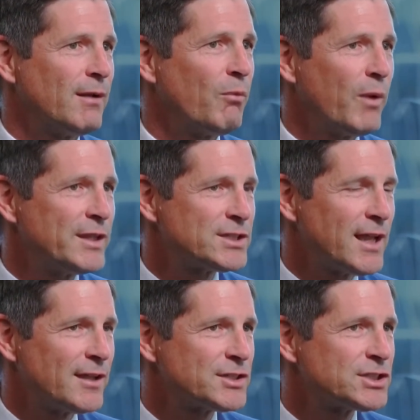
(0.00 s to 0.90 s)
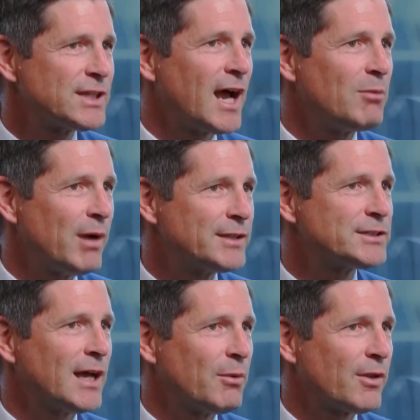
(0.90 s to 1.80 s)
We stand side by
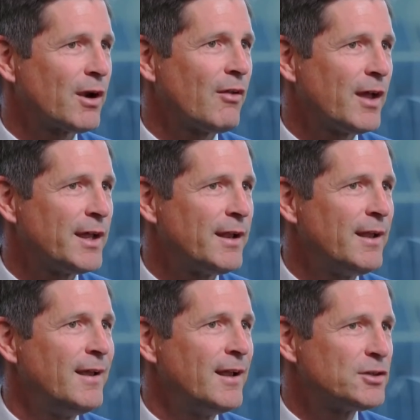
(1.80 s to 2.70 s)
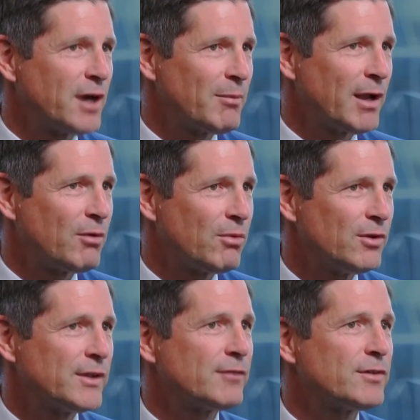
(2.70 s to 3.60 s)
side with our client, try to make a real
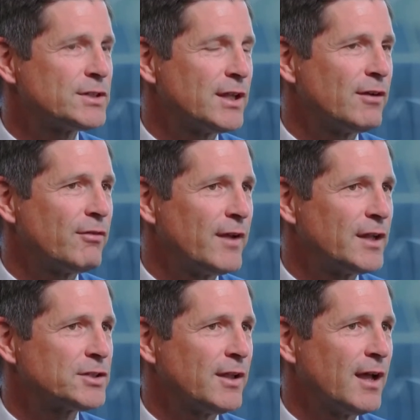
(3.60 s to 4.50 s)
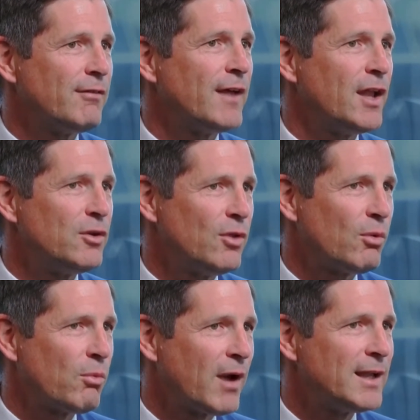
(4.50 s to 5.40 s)
difference in their financial life and do the
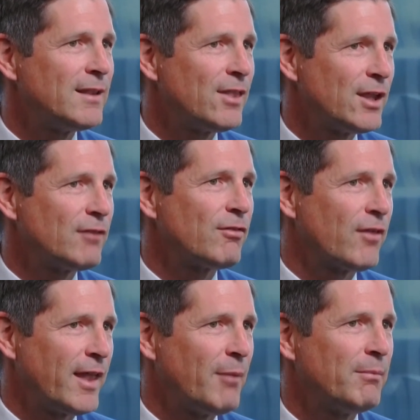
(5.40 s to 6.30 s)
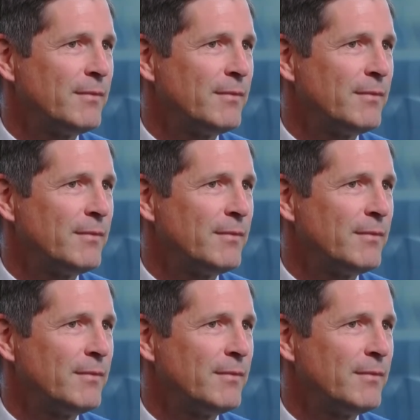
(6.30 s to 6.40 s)
right thing for them.